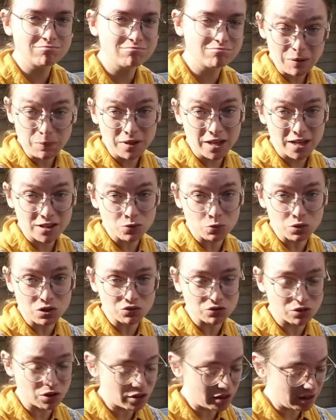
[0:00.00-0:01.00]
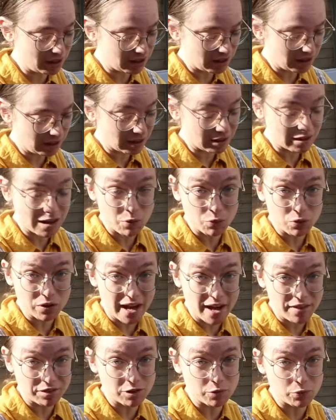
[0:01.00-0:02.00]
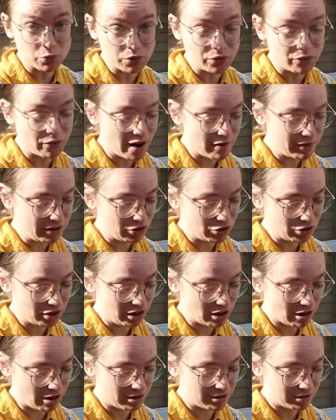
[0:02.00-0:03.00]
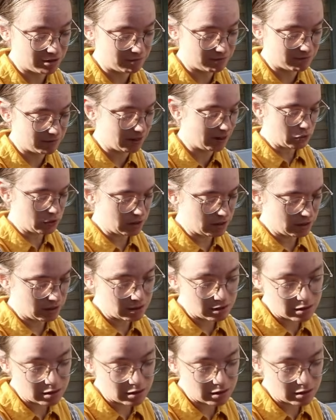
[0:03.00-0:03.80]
Maybe that's wishful thinking and I will end up with very dirty yarn. But